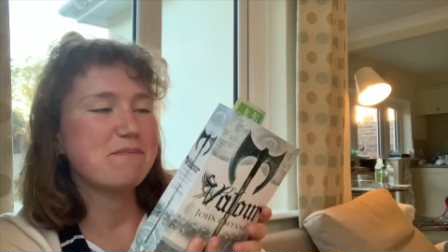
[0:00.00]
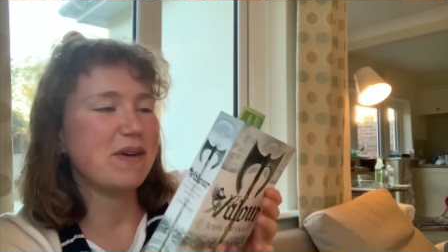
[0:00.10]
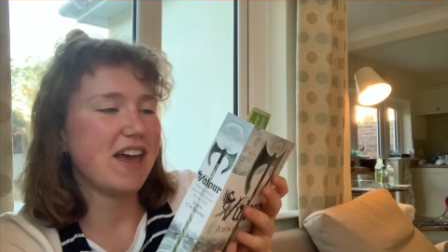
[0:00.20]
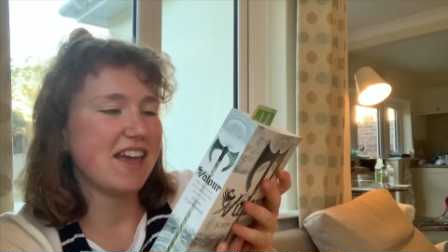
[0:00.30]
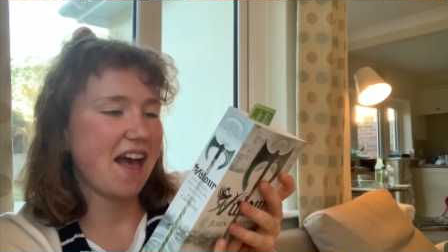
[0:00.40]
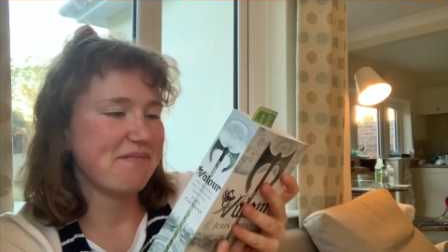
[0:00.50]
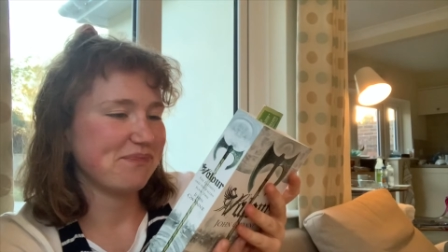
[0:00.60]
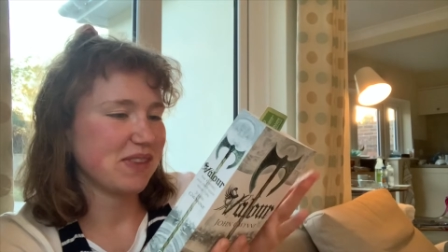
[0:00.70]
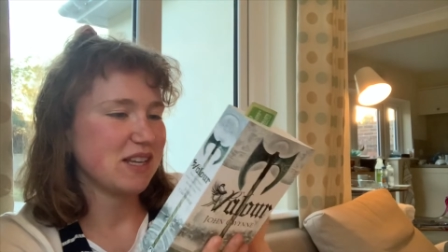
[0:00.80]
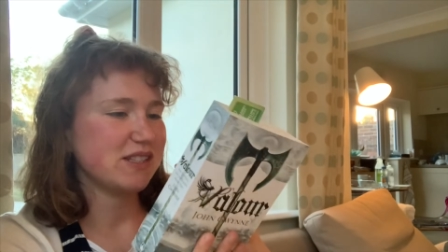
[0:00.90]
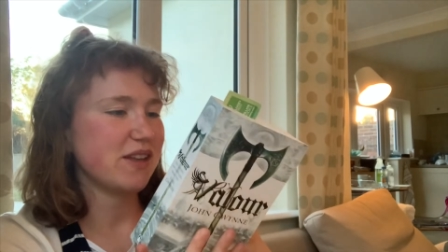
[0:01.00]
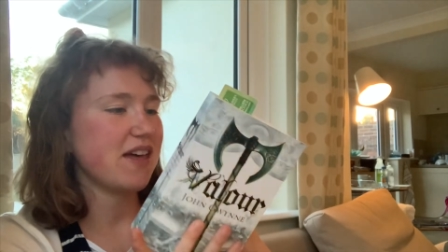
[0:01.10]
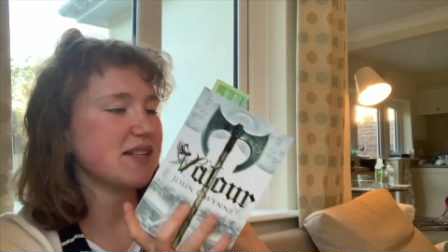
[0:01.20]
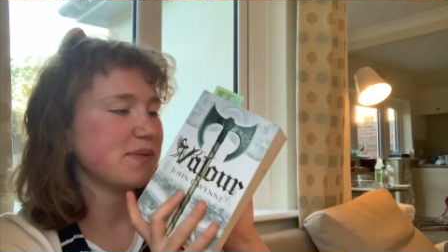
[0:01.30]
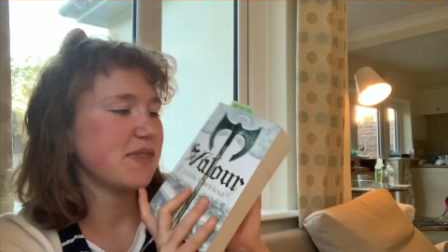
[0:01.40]
But yeah, so
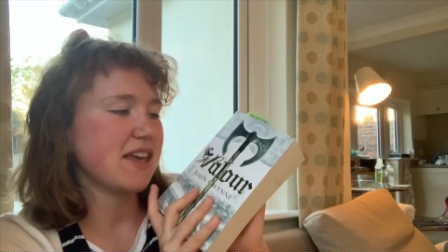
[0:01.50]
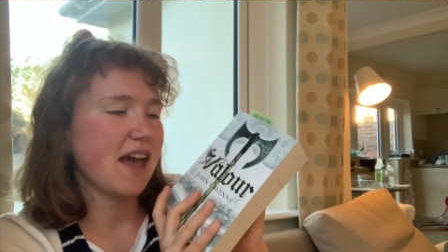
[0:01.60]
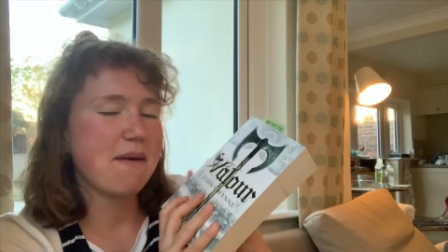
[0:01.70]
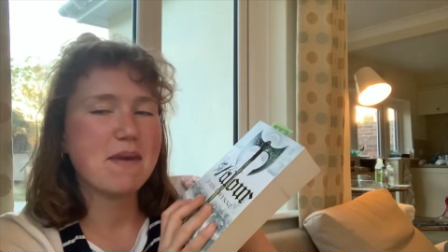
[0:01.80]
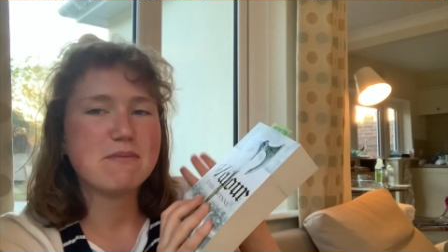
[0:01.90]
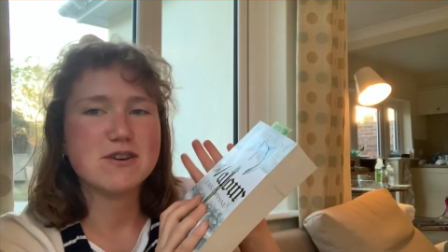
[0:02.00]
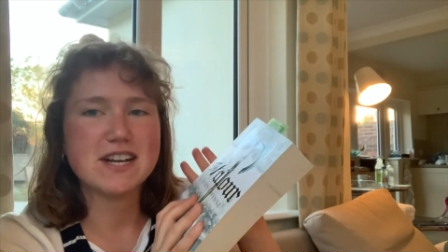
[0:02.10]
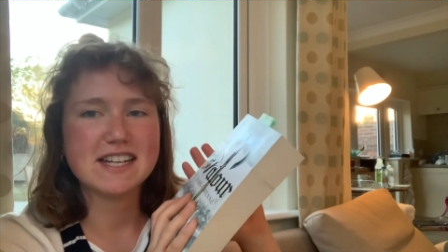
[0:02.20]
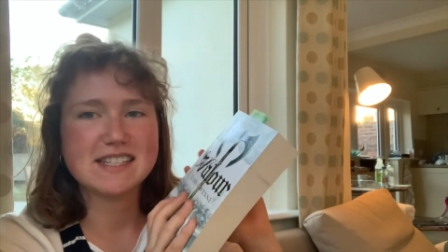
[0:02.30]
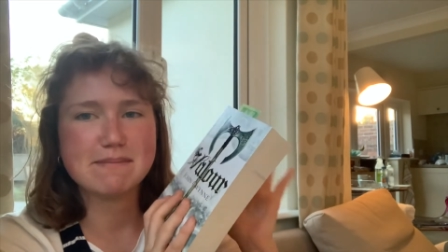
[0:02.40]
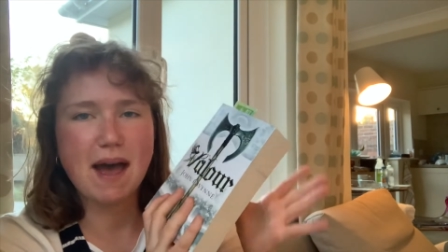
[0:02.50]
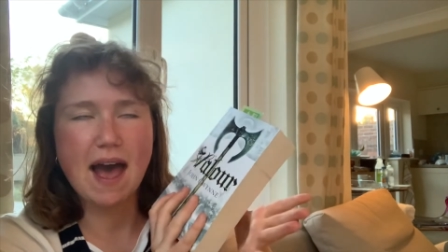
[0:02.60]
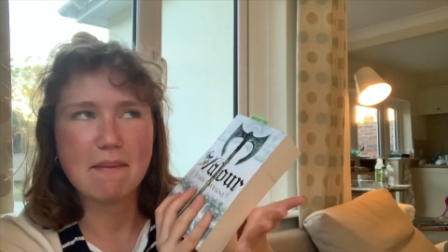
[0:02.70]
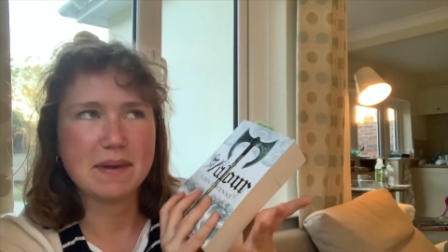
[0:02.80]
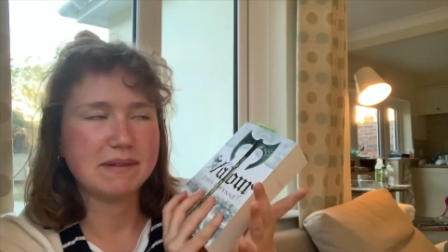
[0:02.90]
that's one thing I'm predicting might
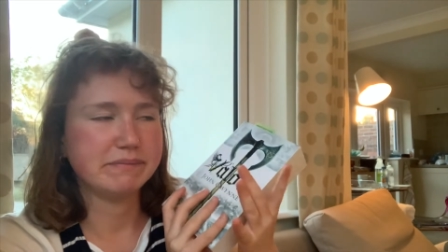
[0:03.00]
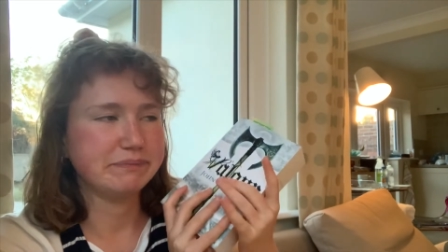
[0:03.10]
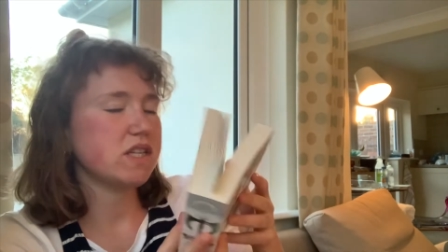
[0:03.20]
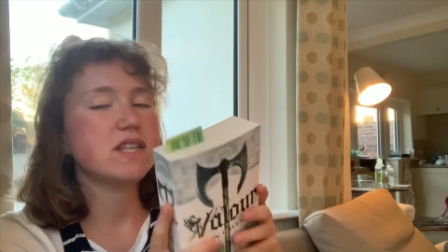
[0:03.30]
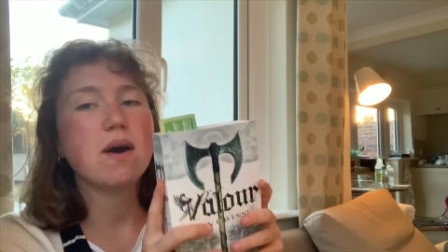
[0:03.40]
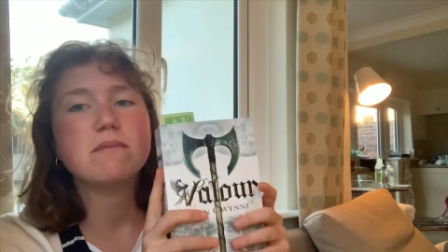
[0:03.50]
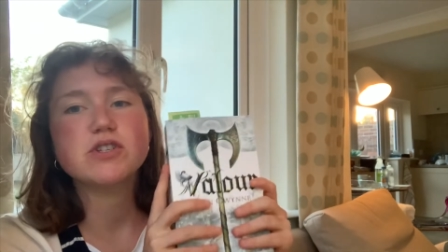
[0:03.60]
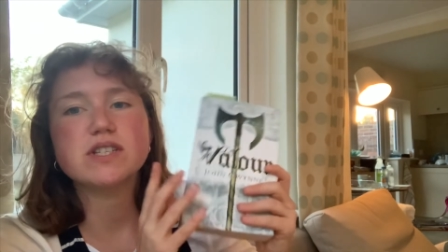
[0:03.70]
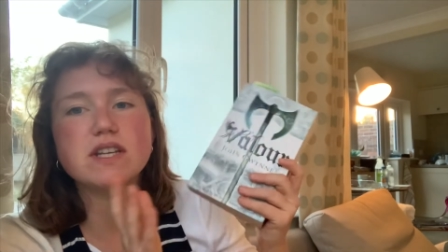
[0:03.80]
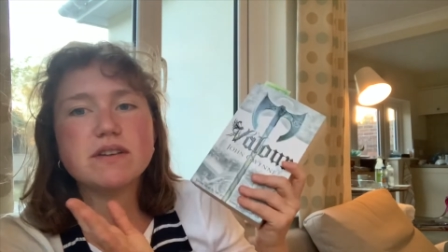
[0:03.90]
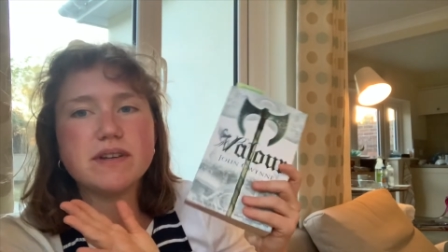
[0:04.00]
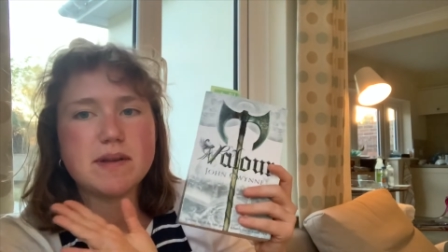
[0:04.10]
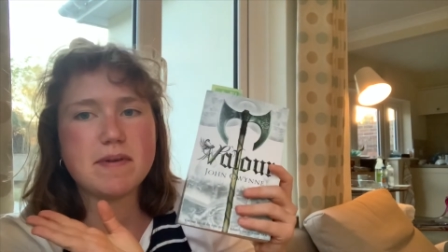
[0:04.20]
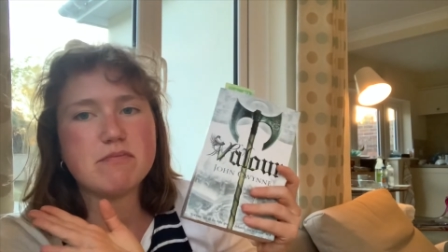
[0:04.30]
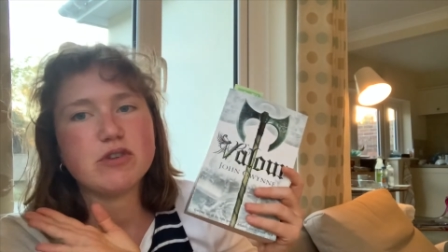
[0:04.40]
happen. So I'm just gonna read
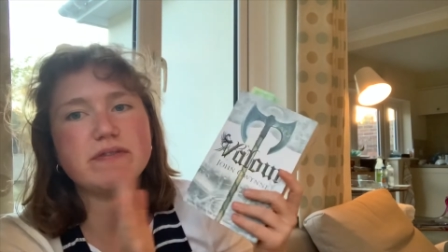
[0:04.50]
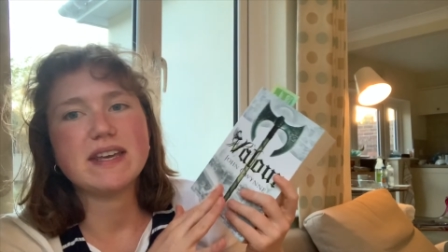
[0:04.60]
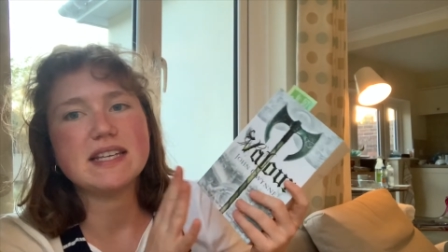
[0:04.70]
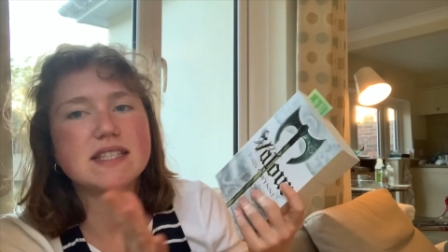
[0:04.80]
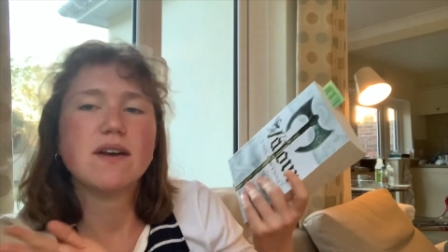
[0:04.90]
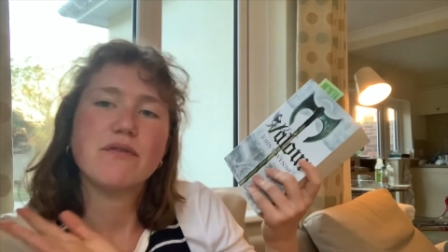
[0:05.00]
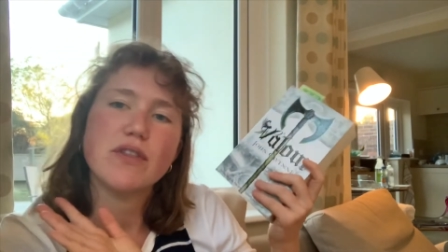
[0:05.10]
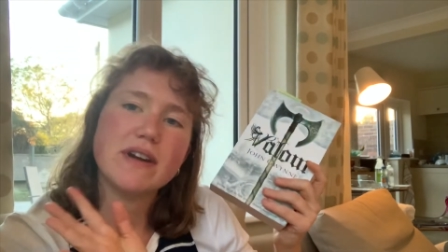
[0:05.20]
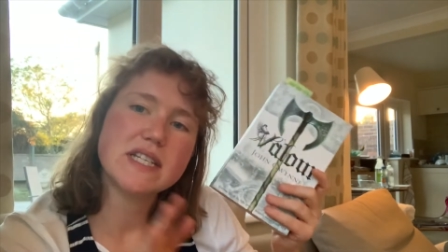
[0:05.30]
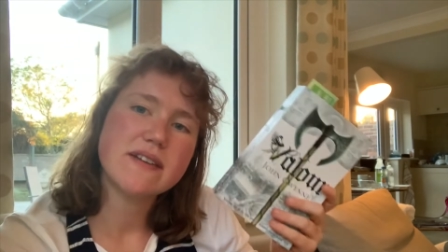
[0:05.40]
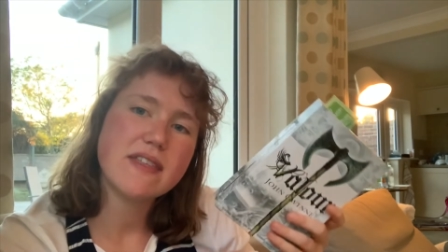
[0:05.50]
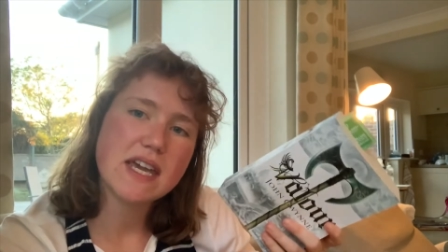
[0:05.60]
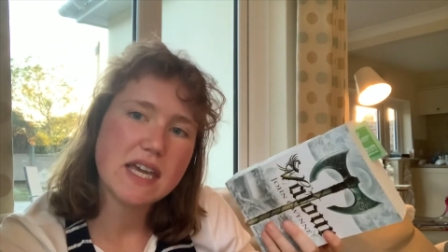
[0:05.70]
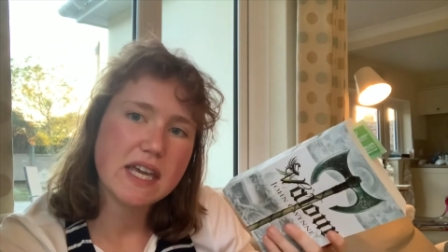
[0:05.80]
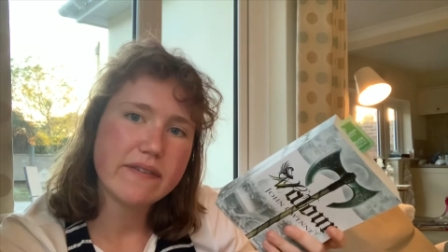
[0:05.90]
a bit more of this for the rest of the
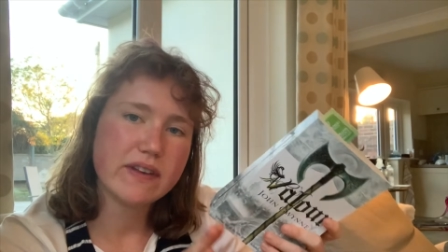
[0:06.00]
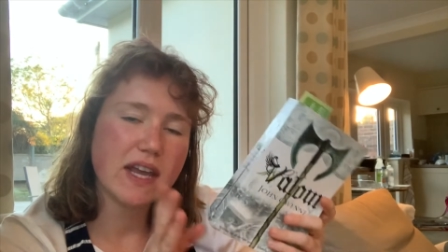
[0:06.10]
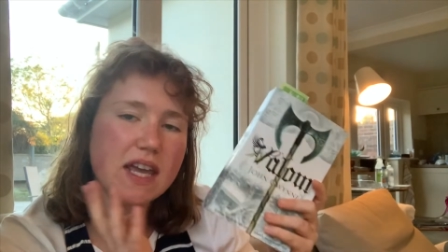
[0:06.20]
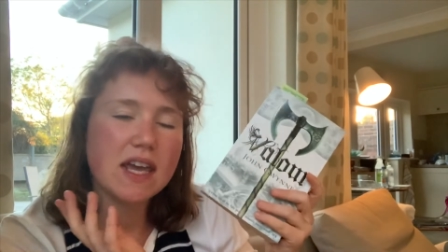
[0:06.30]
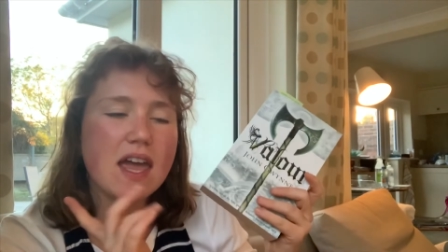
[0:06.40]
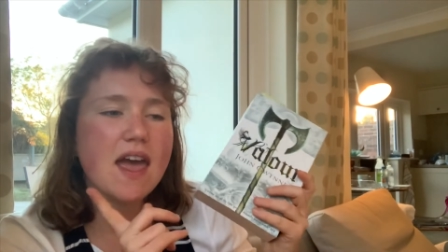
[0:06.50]
evening.